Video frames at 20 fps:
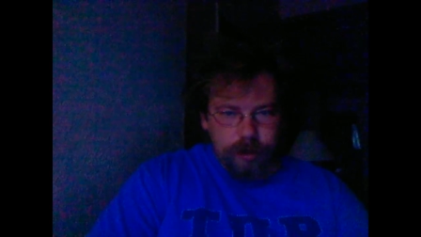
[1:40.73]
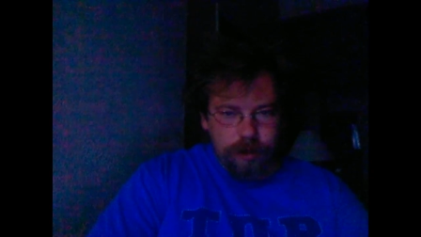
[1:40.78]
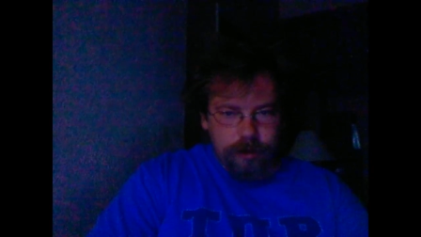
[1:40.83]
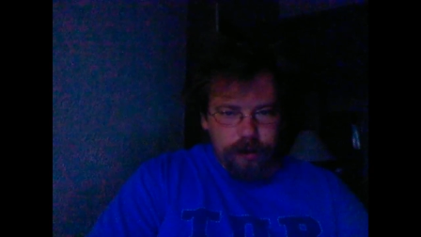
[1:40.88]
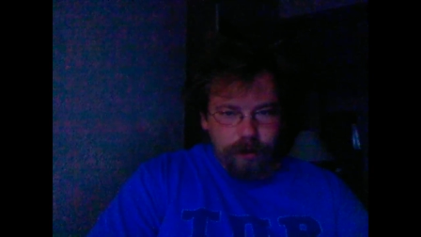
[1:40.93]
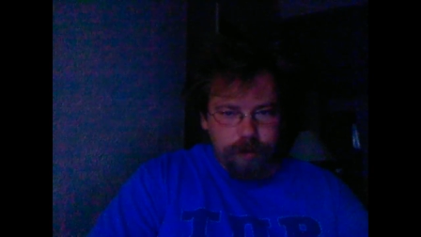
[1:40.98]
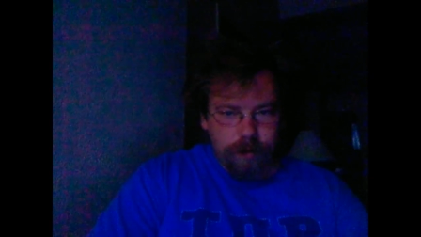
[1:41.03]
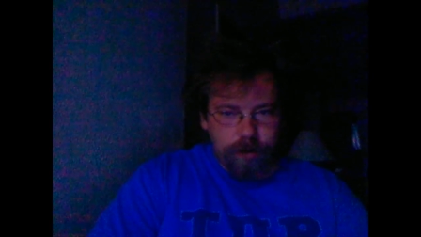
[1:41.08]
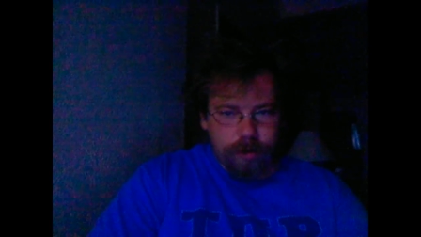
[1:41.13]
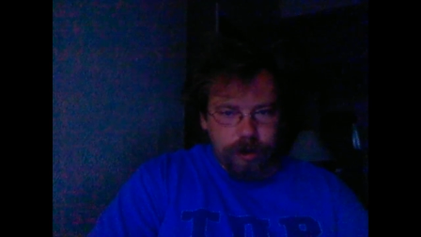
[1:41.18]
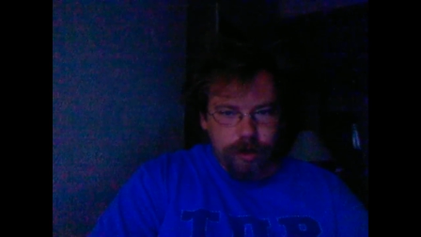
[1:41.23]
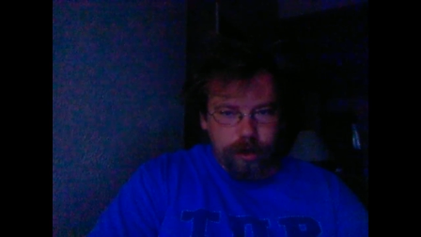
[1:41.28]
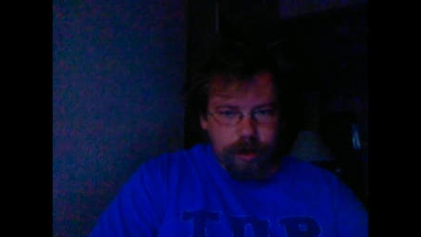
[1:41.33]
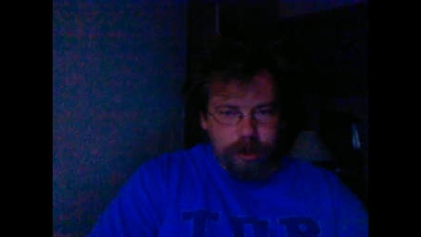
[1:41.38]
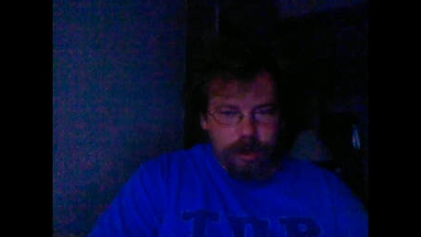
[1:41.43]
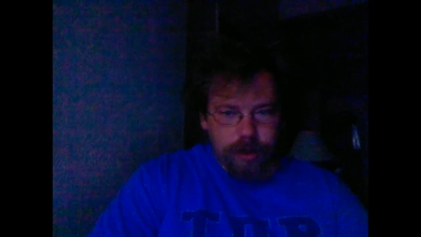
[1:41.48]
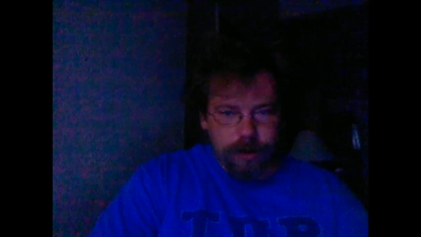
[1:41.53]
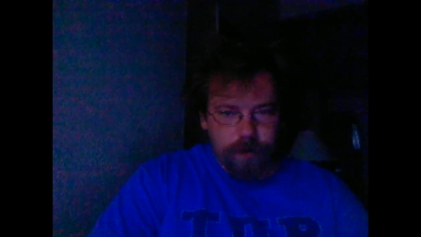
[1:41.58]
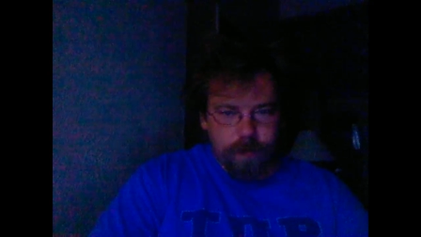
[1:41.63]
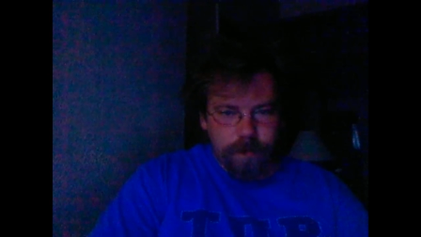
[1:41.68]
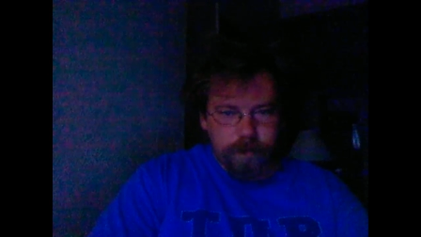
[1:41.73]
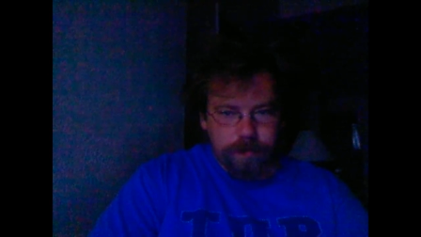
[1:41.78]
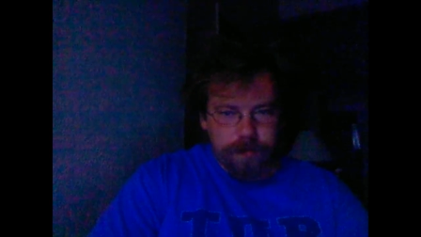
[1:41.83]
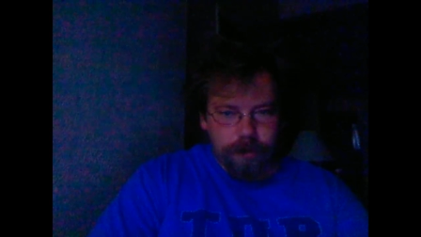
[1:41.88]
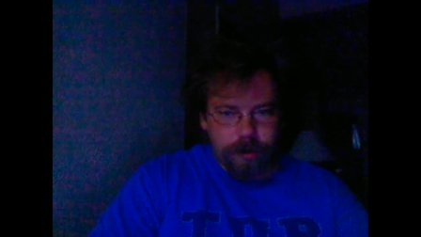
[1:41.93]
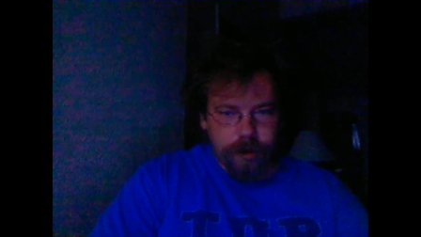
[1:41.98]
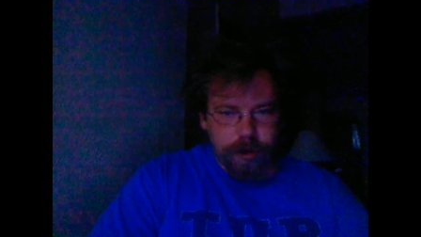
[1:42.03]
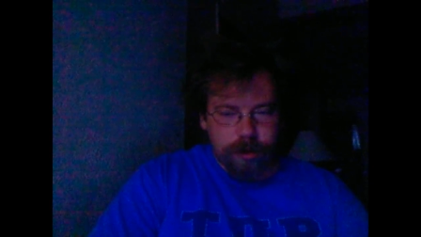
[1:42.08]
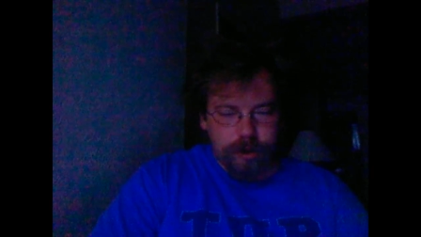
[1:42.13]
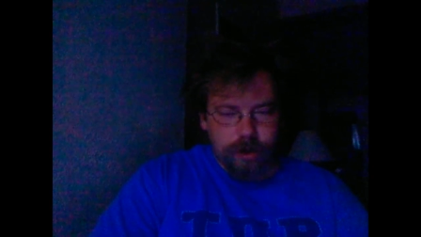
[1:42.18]
Okay, I'm
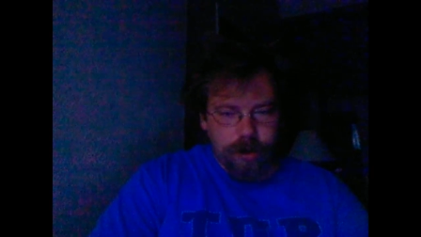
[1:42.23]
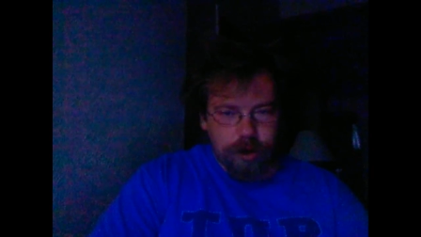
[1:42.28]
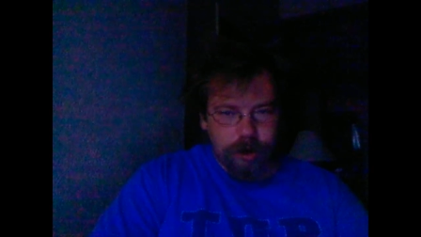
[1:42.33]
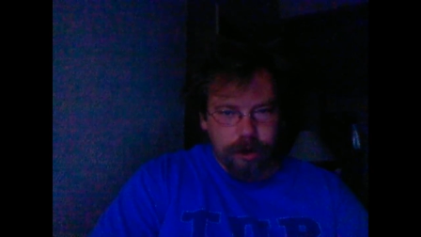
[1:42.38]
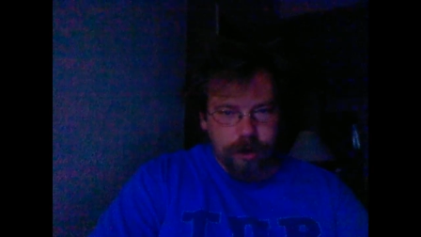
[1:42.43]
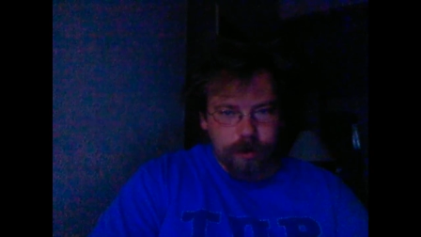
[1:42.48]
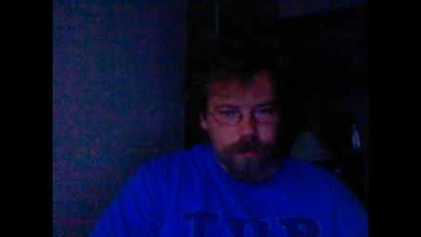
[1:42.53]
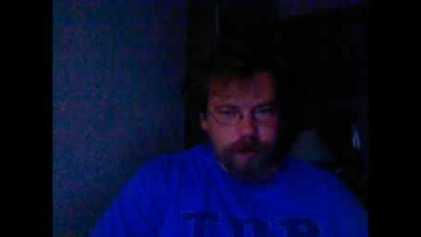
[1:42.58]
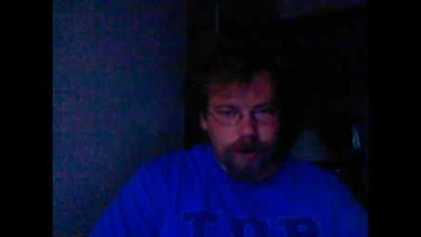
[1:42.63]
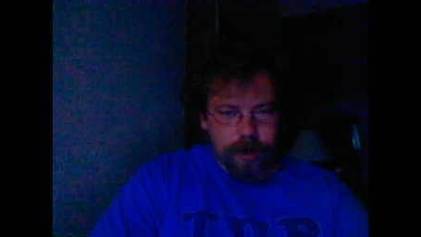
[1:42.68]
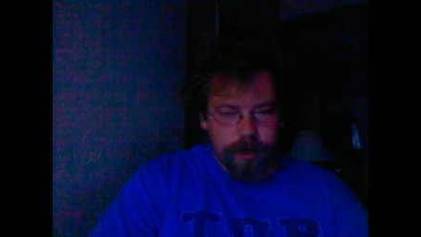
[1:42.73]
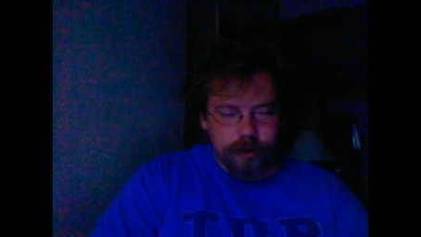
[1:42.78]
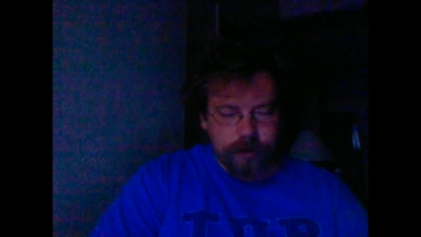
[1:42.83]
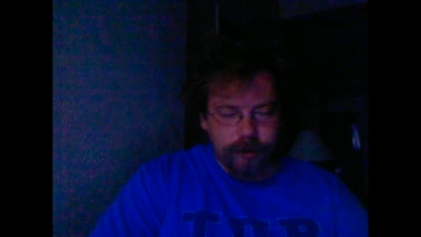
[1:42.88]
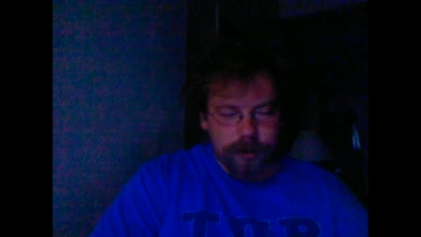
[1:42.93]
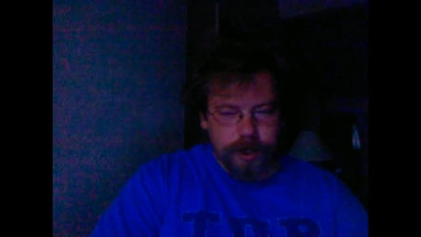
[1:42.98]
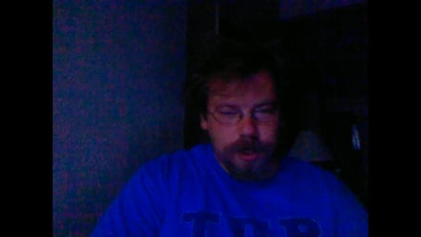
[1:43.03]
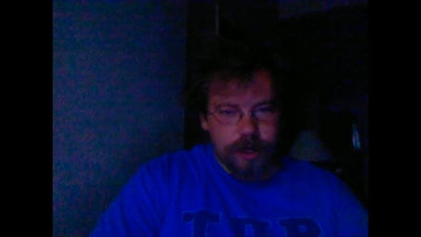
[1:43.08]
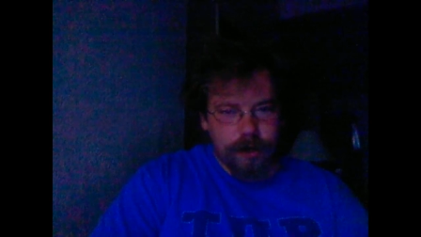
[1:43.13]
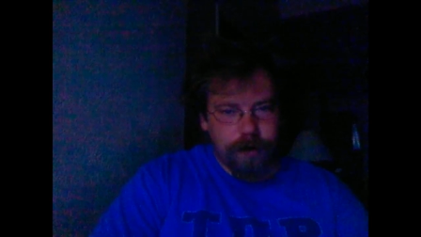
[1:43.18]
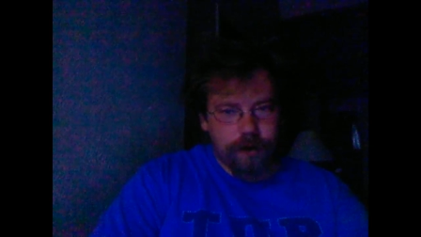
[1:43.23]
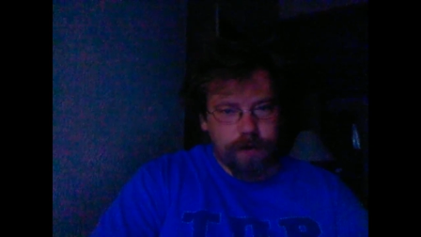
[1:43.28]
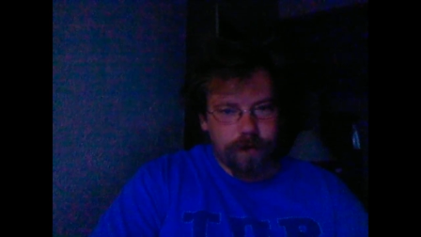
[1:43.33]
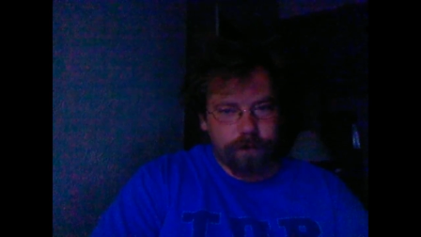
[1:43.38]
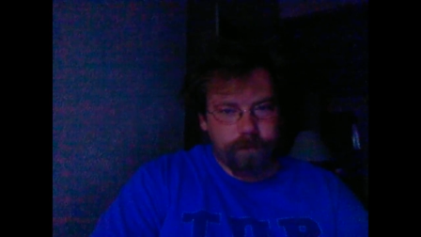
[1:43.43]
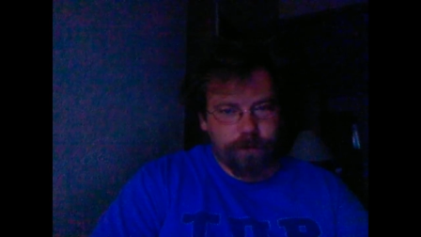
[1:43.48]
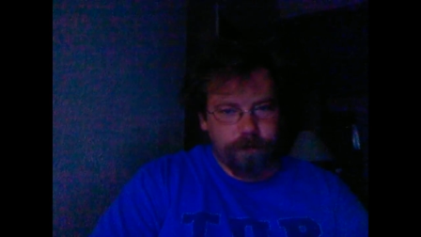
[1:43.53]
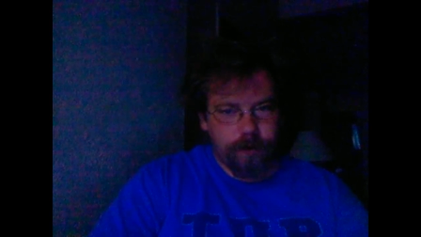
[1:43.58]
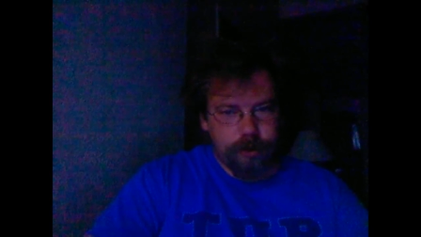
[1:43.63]
pretty sure you guys are tired of